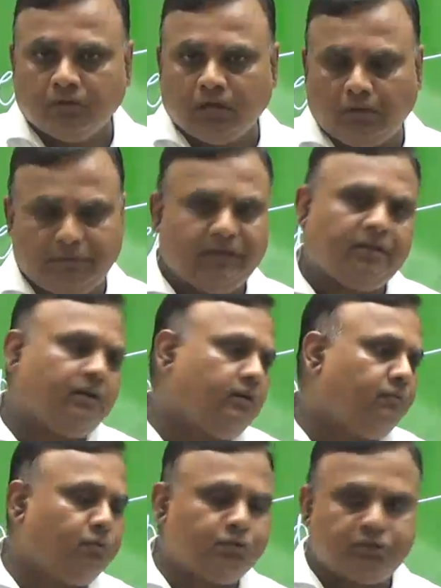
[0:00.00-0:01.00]
American
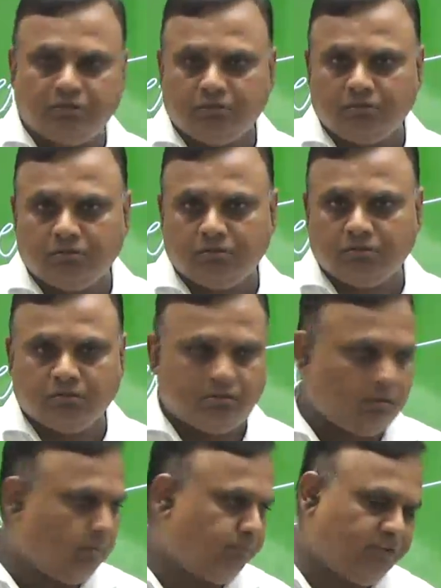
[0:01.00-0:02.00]
revolution,
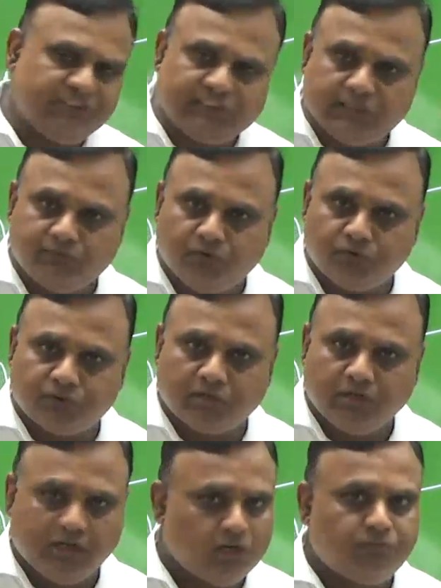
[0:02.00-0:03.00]
French revolution,
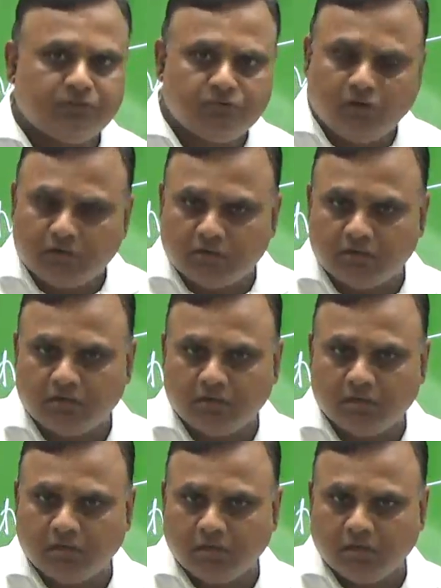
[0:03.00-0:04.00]
it was not.
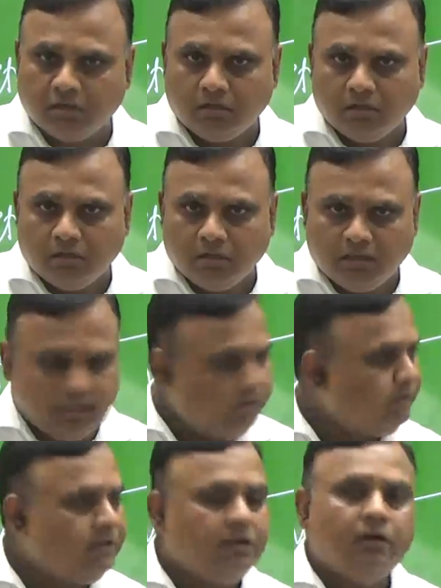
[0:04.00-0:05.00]

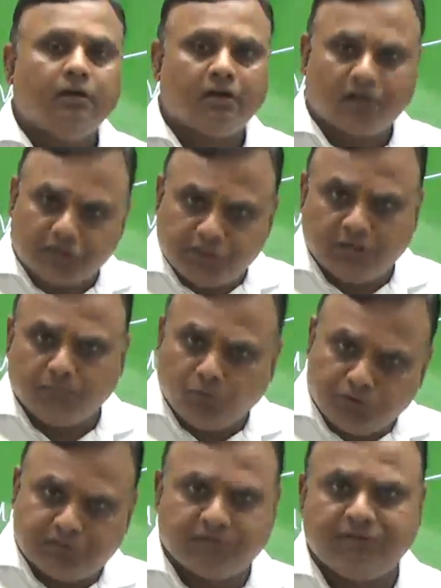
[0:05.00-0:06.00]
Even Russian
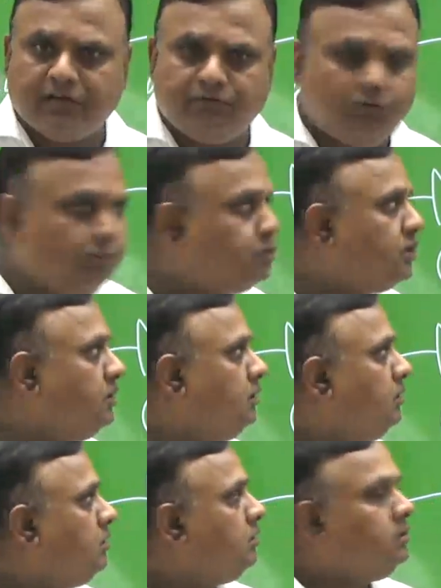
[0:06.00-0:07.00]
Bolshevik revolution
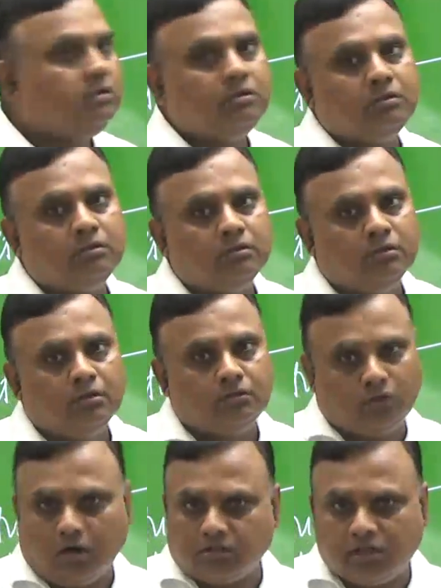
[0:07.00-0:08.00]

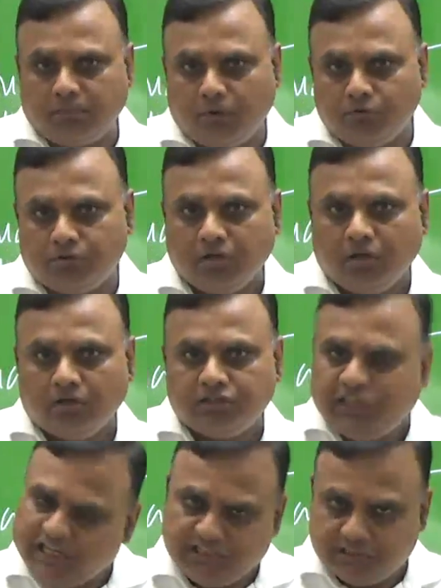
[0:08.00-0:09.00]
talked about
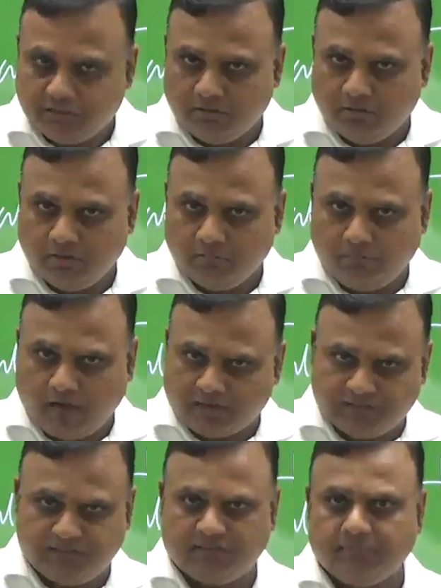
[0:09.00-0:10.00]
change,
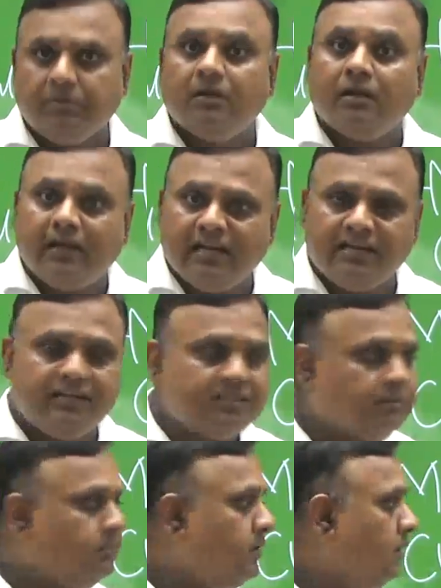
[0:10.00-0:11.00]
Marxism, Leninism.